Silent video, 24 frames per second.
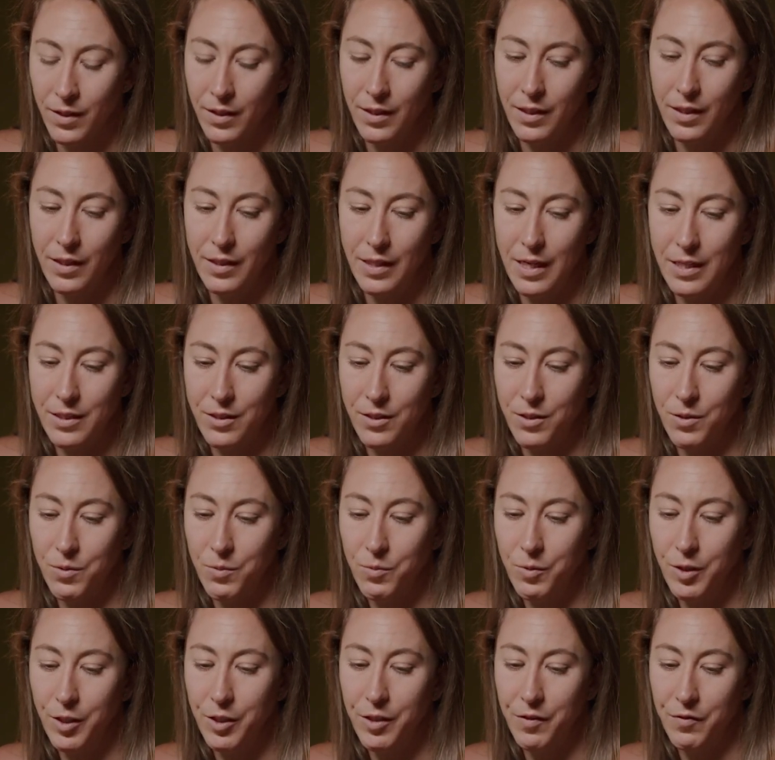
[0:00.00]
Yeah, so
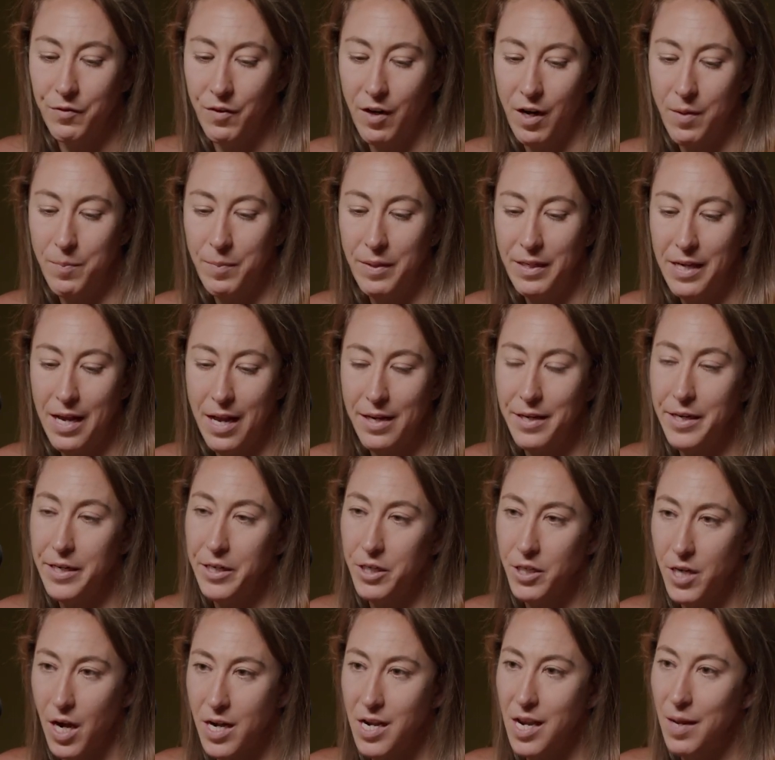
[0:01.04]
you can find me at Inner
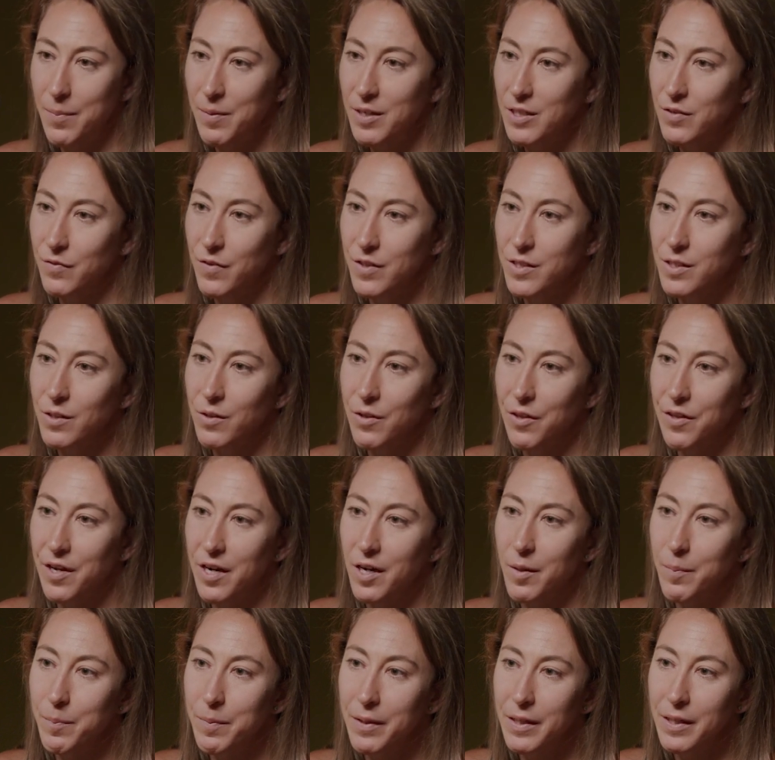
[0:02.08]
Dynamics Physical
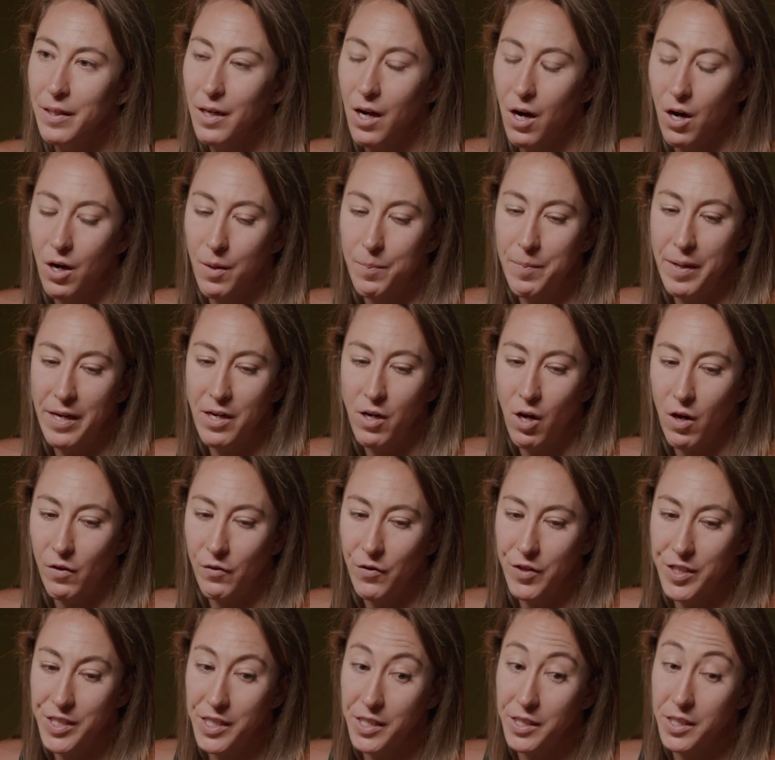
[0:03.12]
Therapy. Our main
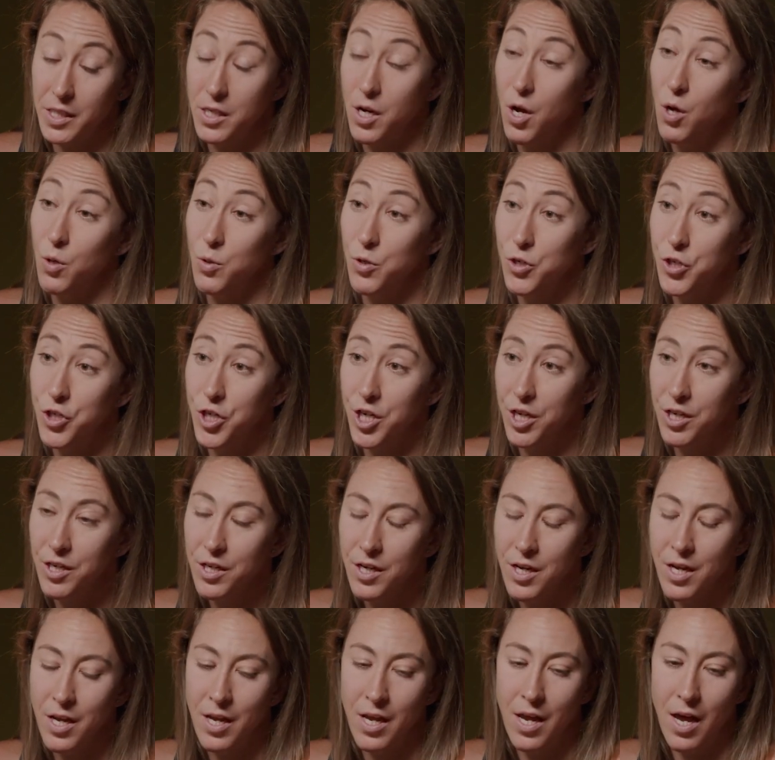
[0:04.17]
office is in Ocean,
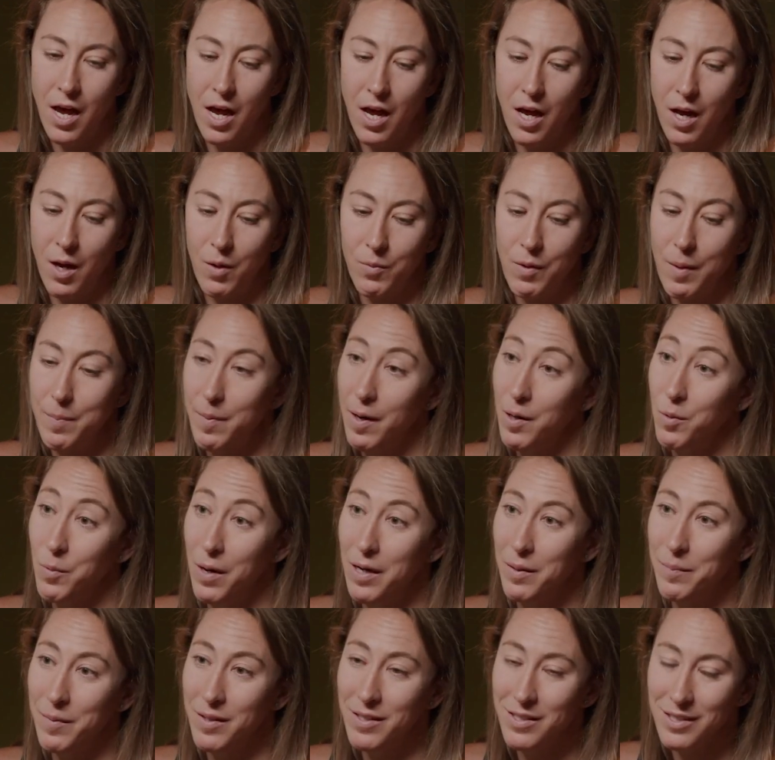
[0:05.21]
right by
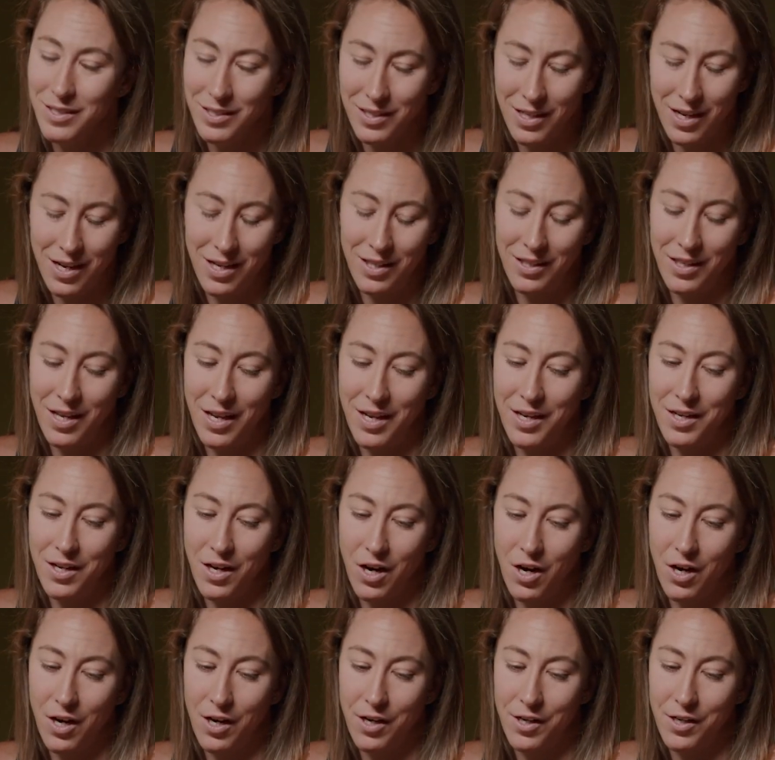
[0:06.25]
Wegmans. And then
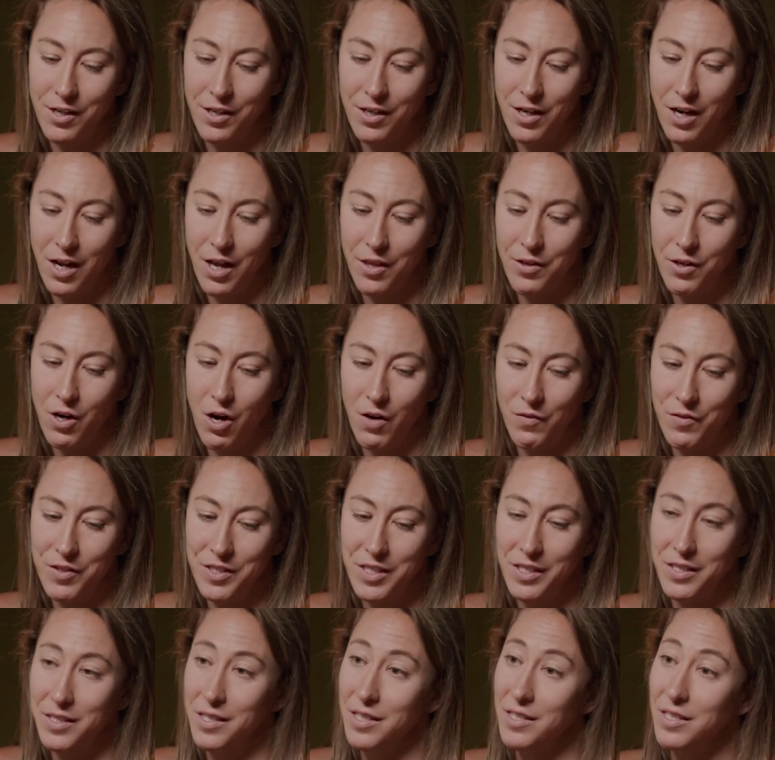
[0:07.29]
our other office
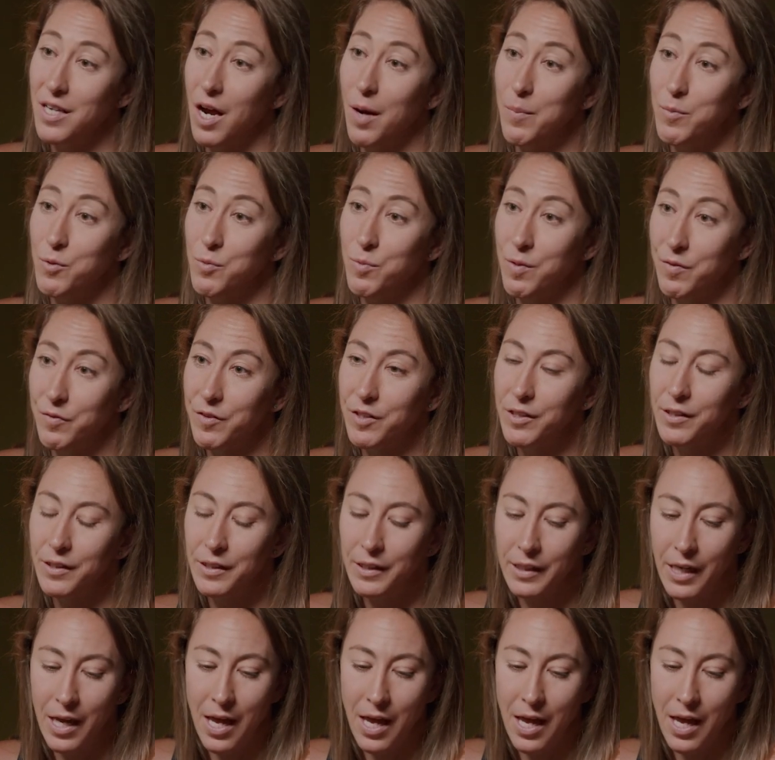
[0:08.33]
is in Toms River.